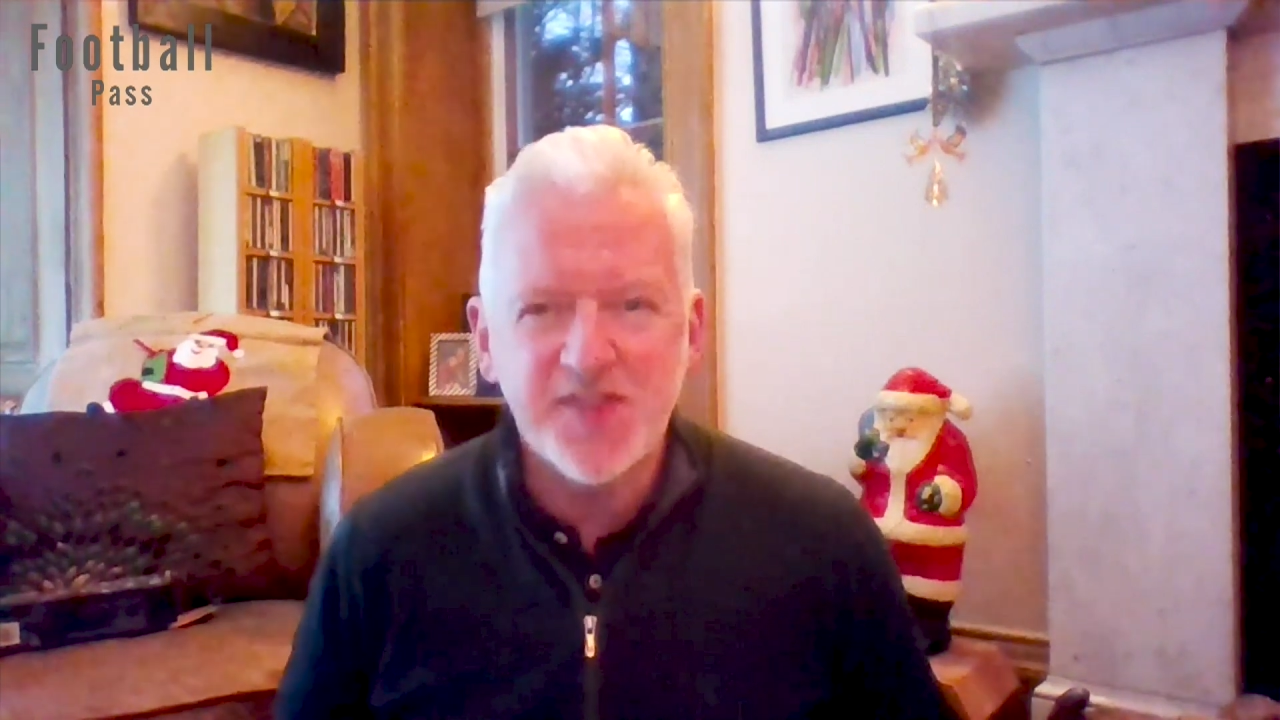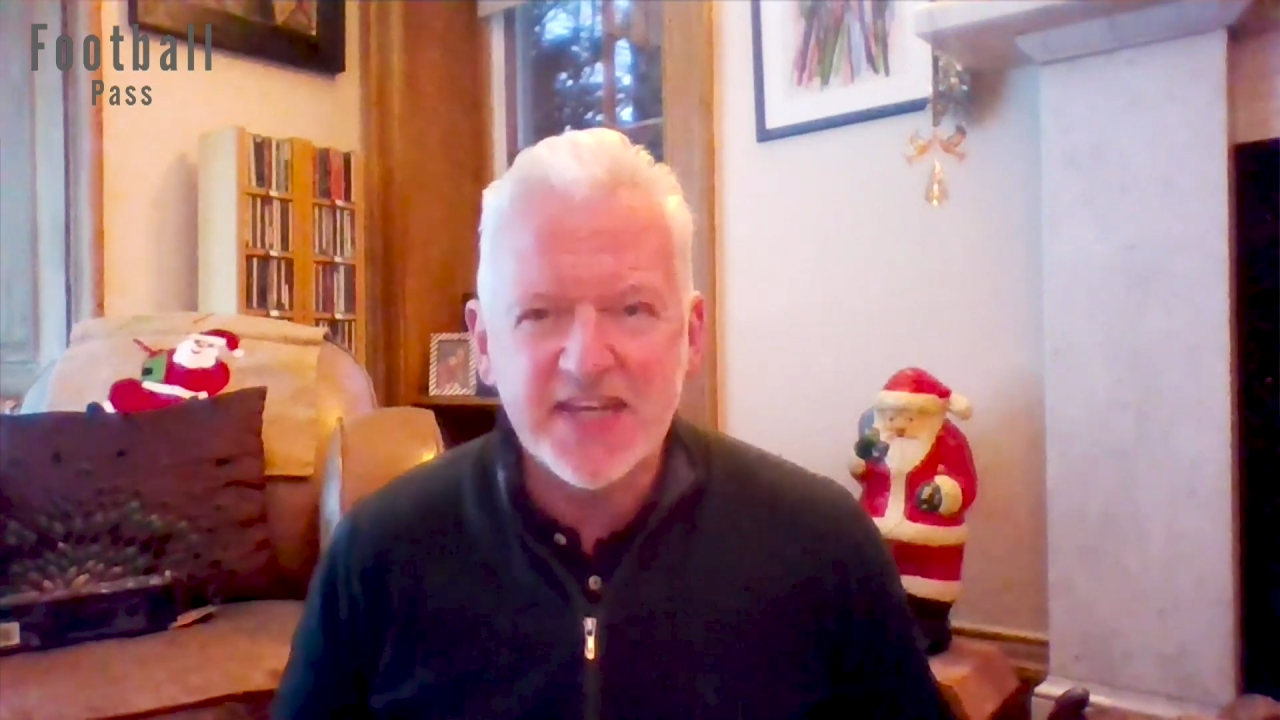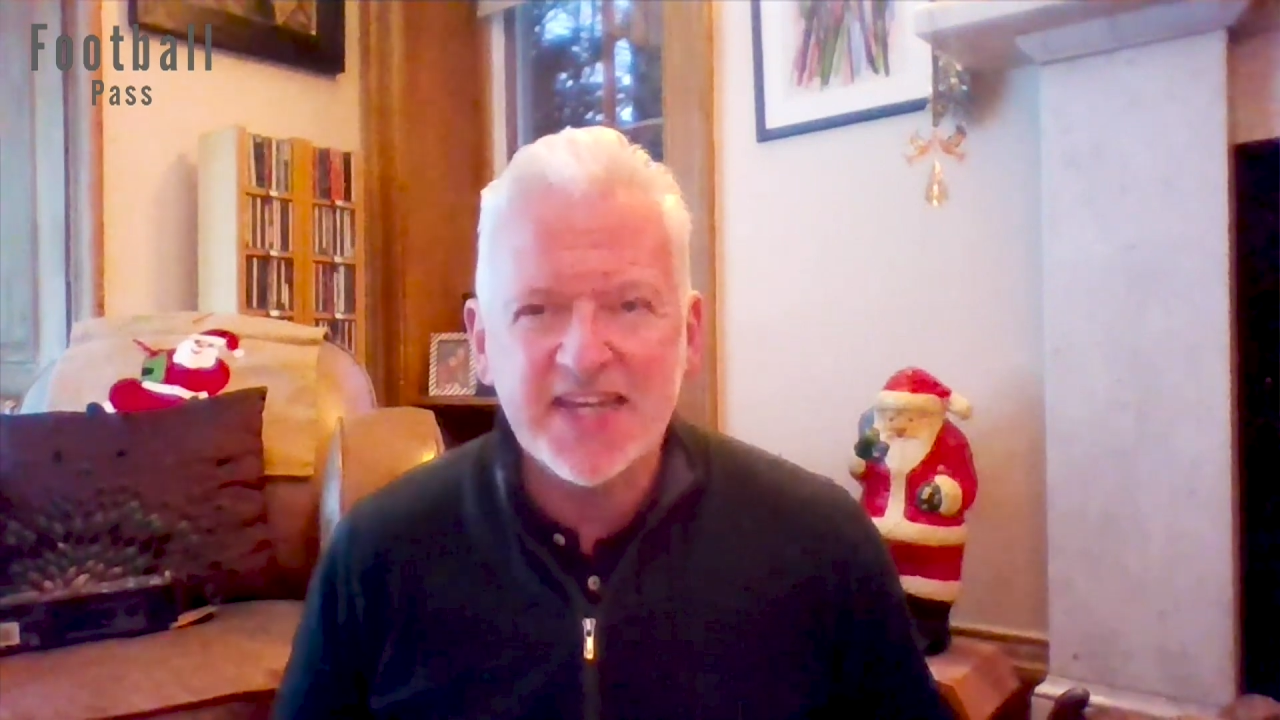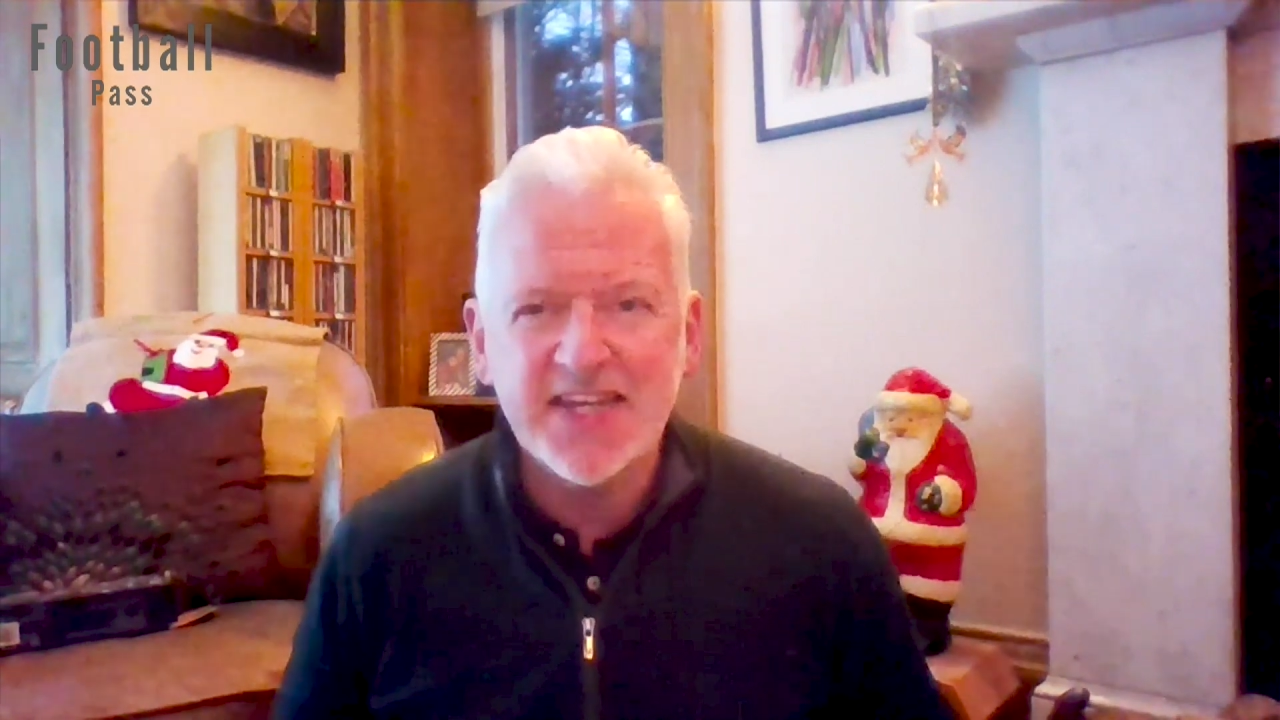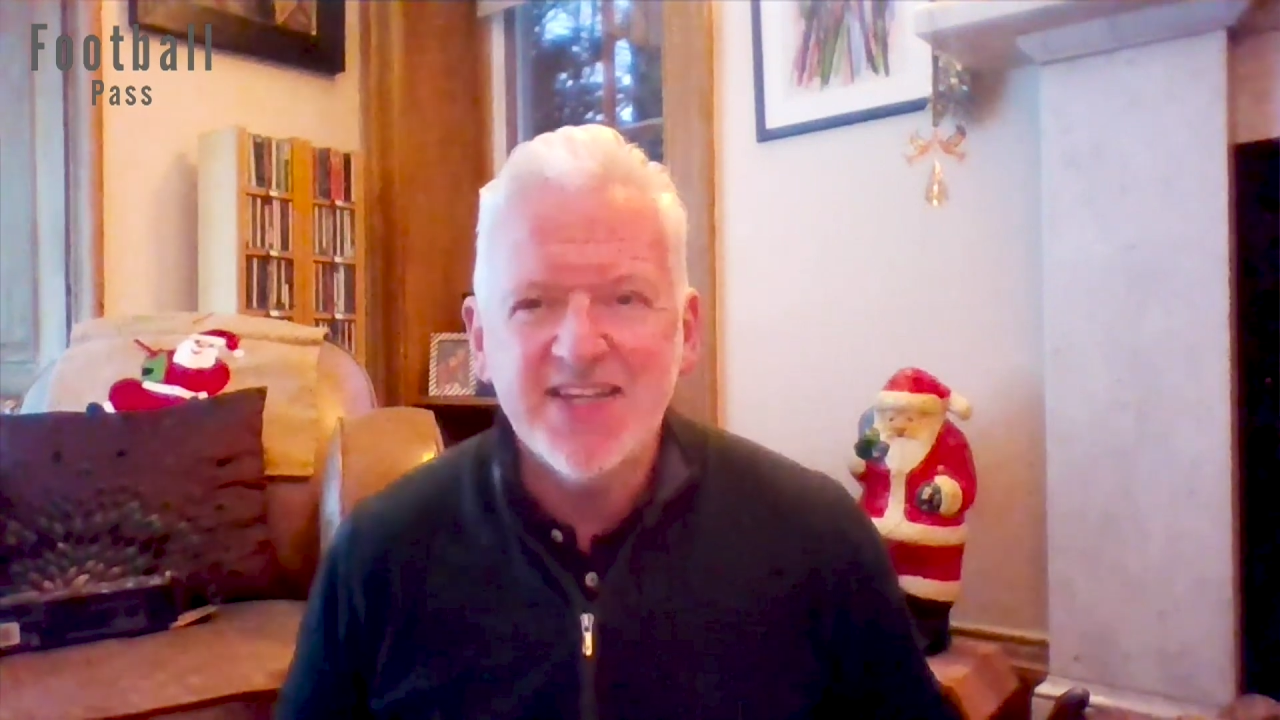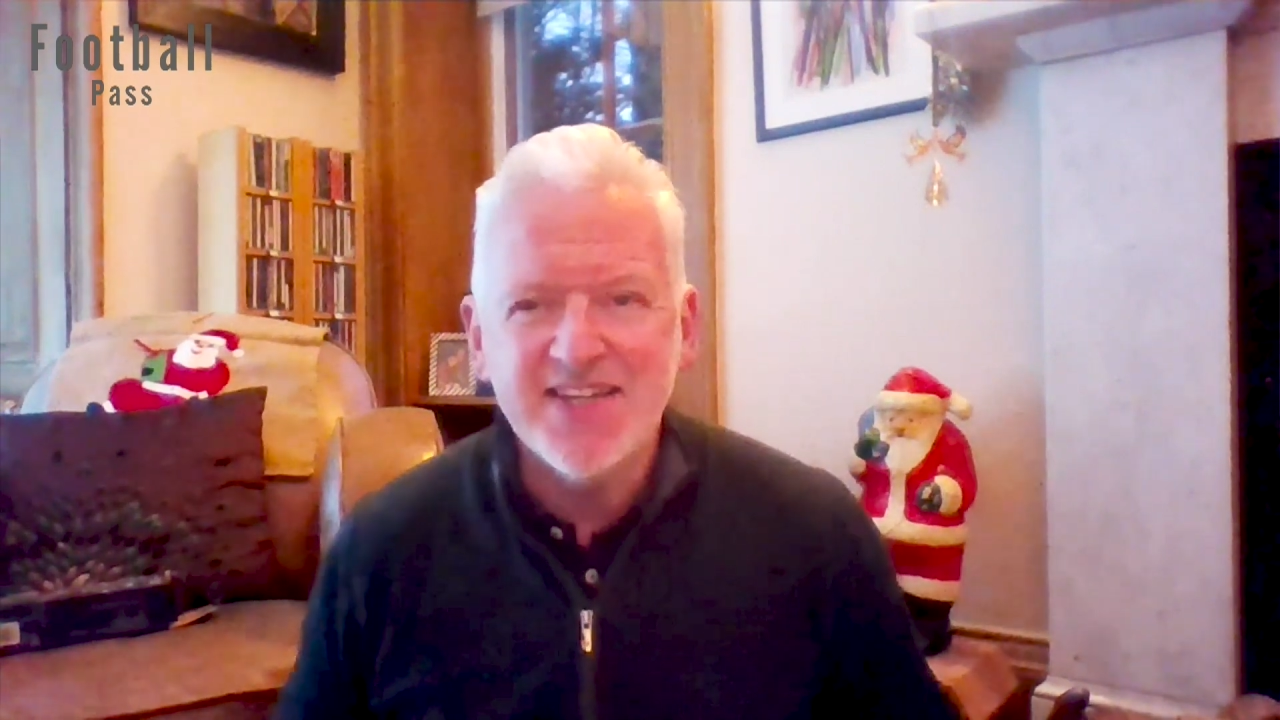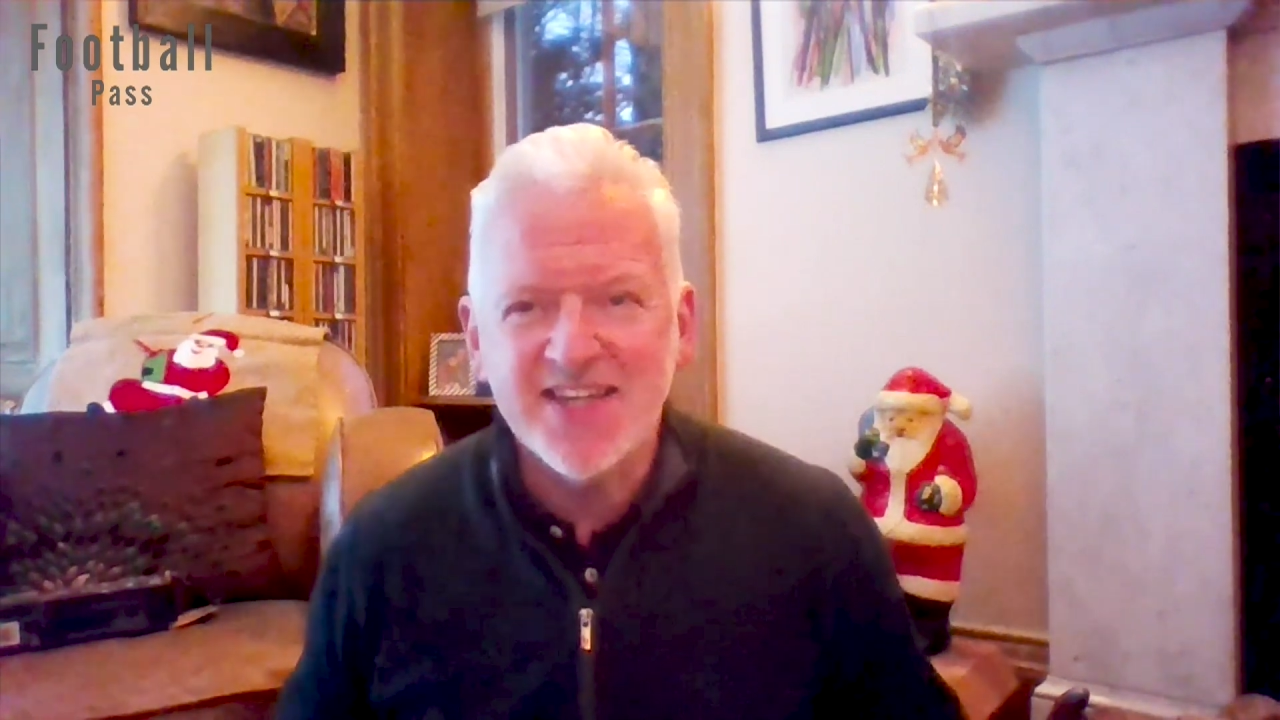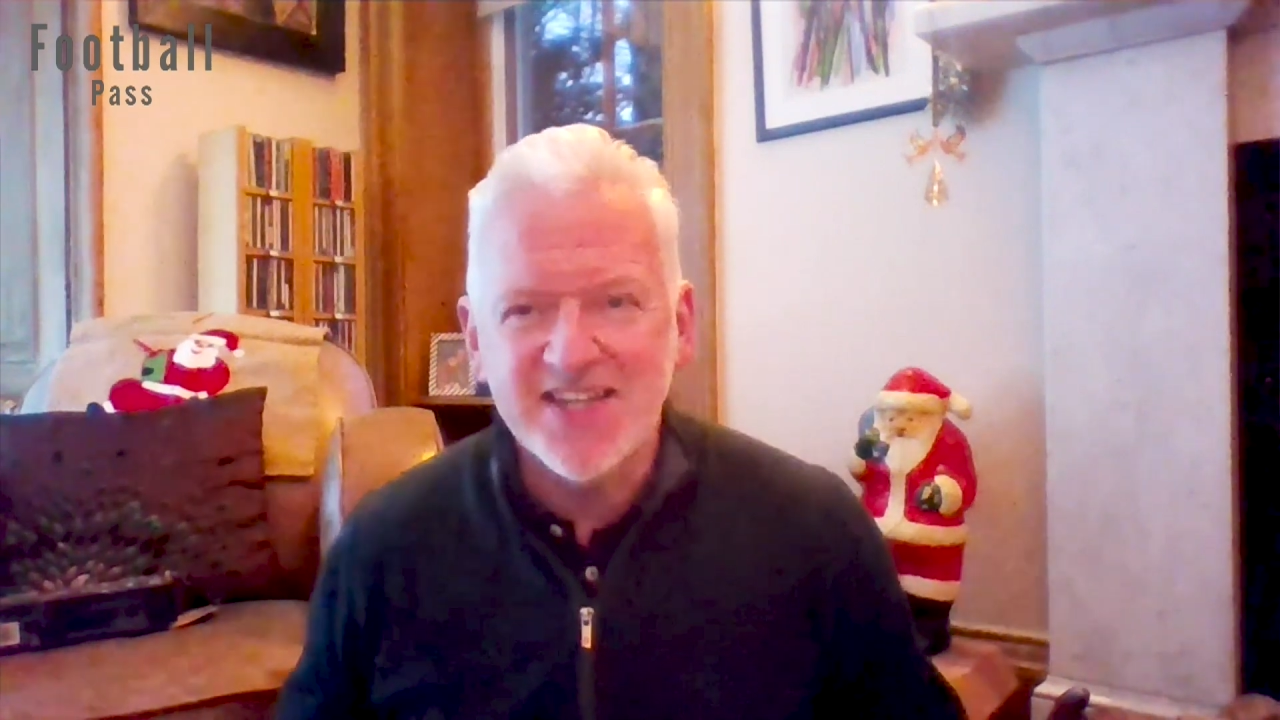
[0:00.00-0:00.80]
thing